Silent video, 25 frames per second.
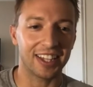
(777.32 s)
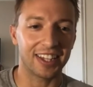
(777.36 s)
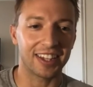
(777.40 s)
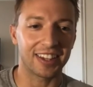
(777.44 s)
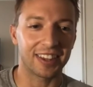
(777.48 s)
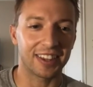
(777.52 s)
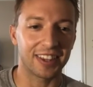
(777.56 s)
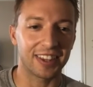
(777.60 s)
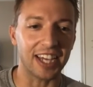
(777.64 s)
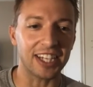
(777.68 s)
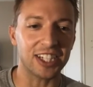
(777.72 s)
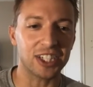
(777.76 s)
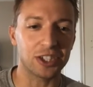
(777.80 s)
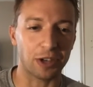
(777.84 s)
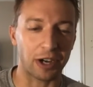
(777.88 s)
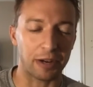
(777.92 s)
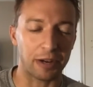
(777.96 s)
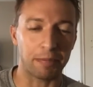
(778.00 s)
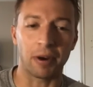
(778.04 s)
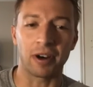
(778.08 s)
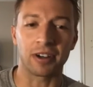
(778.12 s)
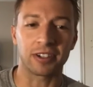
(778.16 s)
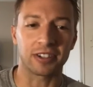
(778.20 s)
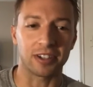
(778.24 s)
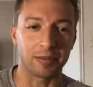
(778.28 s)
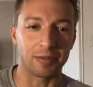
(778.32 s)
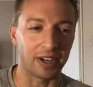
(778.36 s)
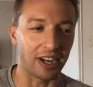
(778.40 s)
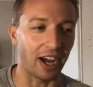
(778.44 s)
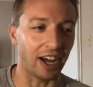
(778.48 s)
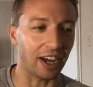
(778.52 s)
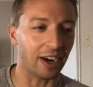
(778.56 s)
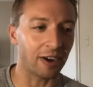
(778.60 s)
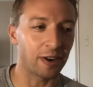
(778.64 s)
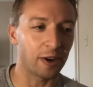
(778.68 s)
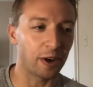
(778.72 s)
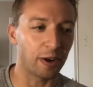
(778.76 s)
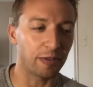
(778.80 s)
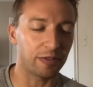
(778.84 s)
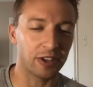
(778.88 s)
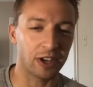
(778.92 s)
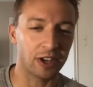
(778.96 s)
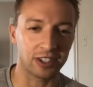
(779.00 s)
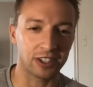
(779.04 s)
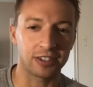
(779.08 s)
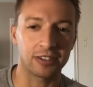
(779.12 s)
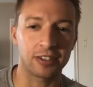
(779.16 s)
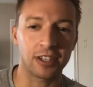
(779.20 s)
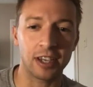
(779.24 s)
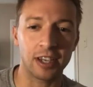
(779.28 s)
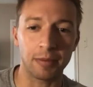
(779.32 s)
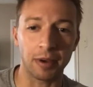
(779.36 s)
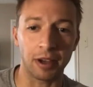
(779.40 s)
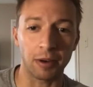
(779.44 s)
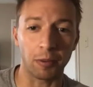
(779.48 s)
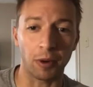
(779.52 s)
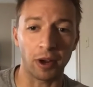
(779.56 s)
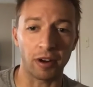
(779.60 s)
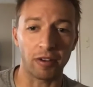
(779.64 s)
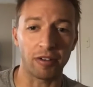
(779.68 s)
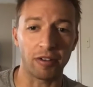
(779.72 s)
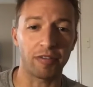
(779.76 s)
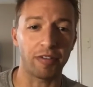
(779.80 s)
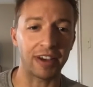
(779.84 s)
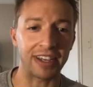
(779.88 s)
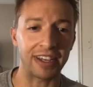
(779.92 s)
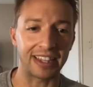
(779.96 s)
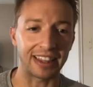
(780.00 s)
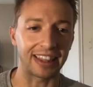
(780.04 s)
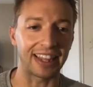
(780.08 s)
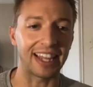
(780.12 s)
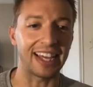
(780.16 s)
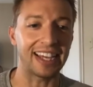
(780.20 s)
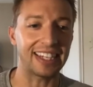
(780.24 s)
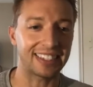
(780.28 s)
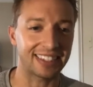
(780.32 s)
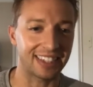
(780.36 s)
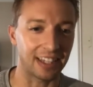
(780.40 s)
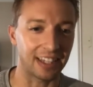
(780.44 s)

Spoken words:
They straight punked him, and I don't know if there's a team I'd want to fight less than